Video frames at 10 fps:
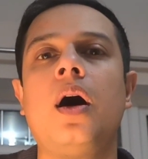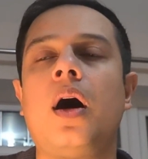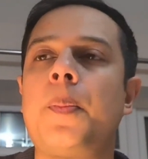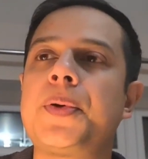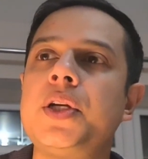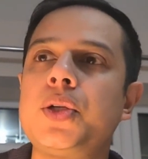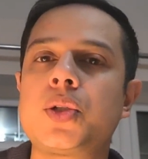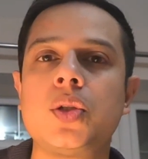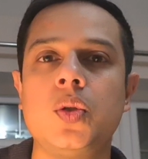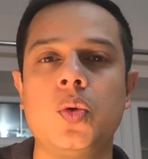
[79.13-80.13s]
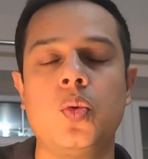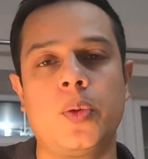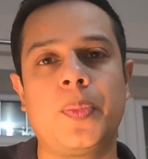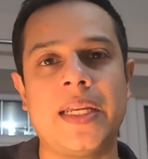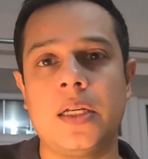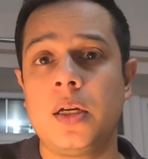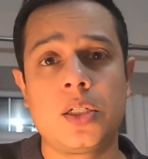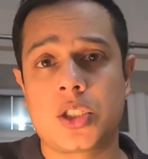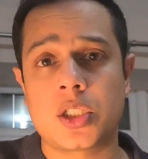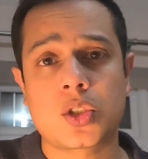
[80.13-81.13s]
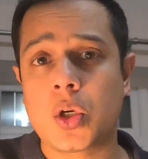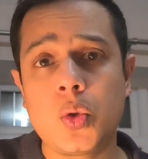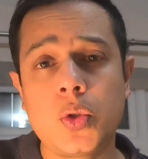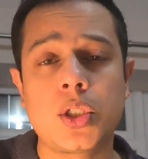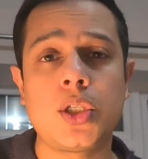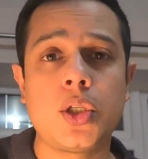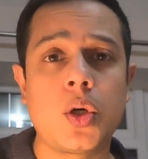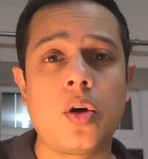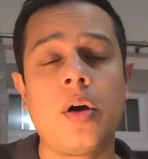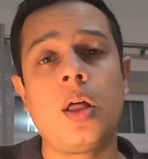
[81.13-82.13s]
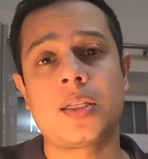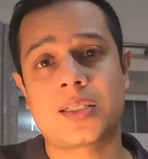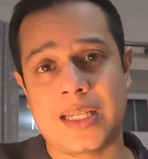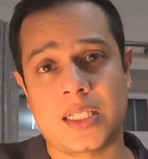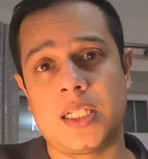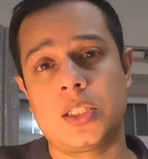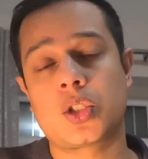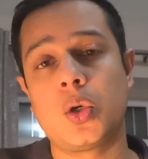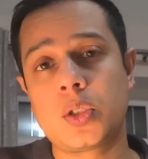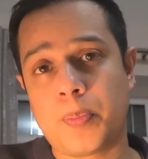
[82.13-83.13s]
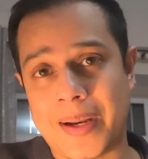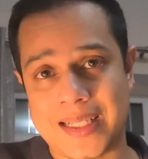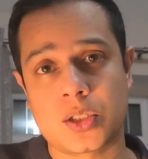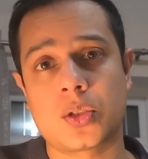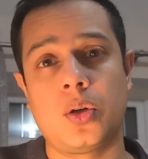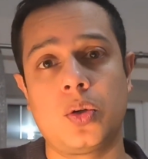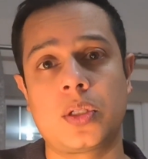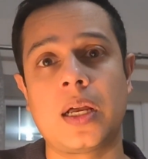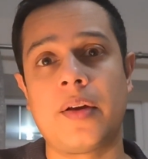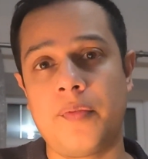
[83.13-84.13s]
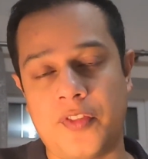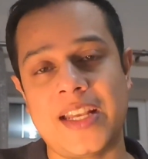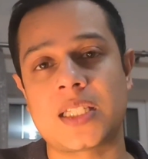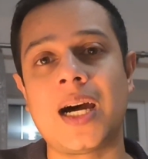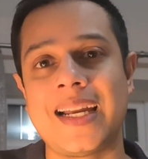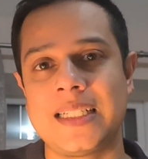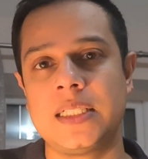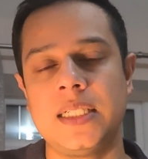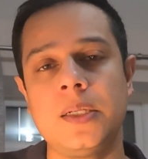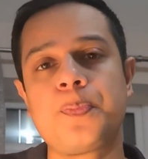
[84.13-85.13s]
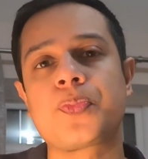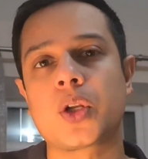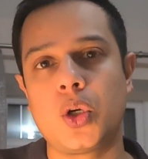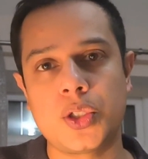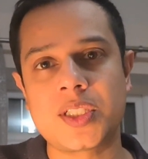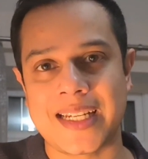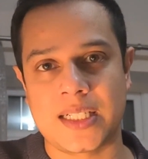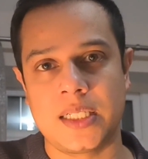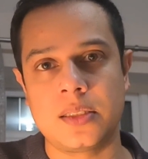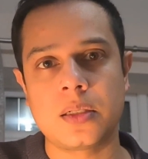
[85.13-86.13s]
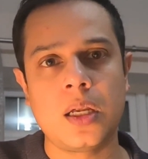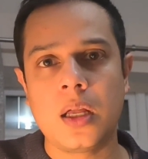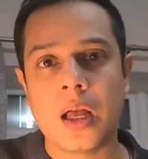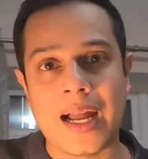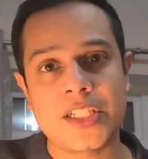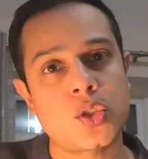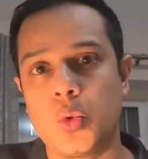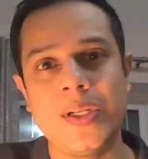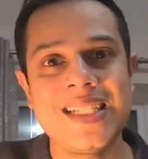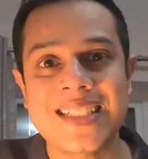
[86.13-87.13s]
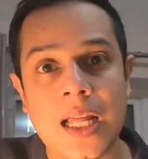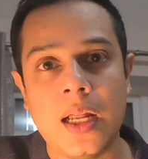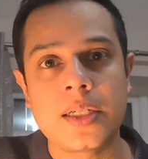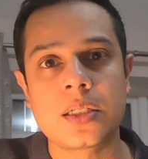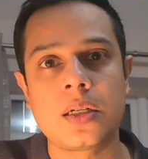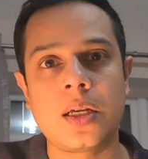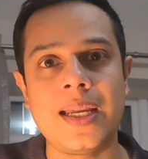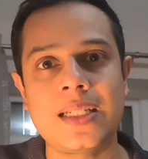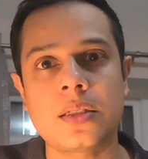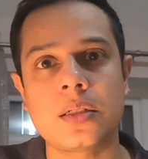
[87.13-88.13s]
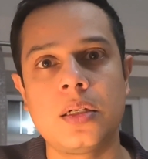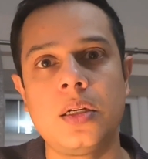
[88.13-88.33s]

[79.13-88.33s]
Option 2 would be just go to your settings, go to passcode and Face ID, go to settings and just reset it.